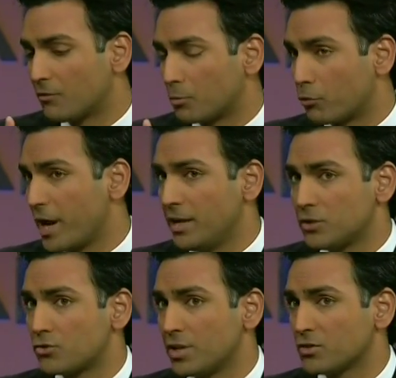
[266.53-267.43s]
And for brain
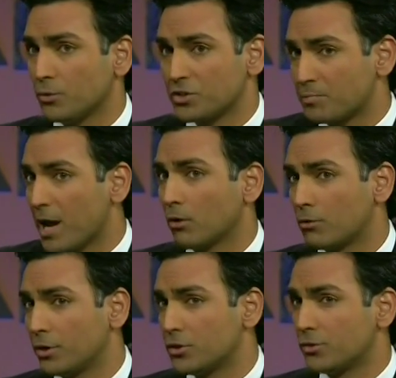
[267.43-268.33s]
injury as well as spinal
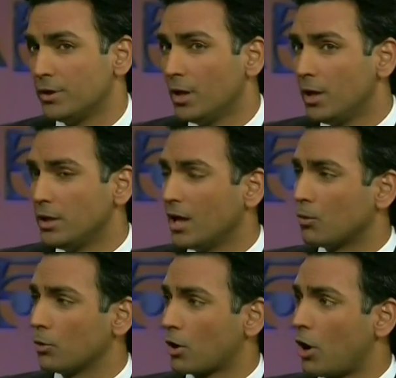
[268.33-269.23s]
cord injury, you got
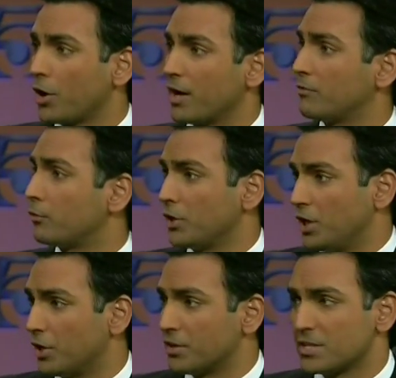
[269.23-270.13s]
to work hard at it for a year.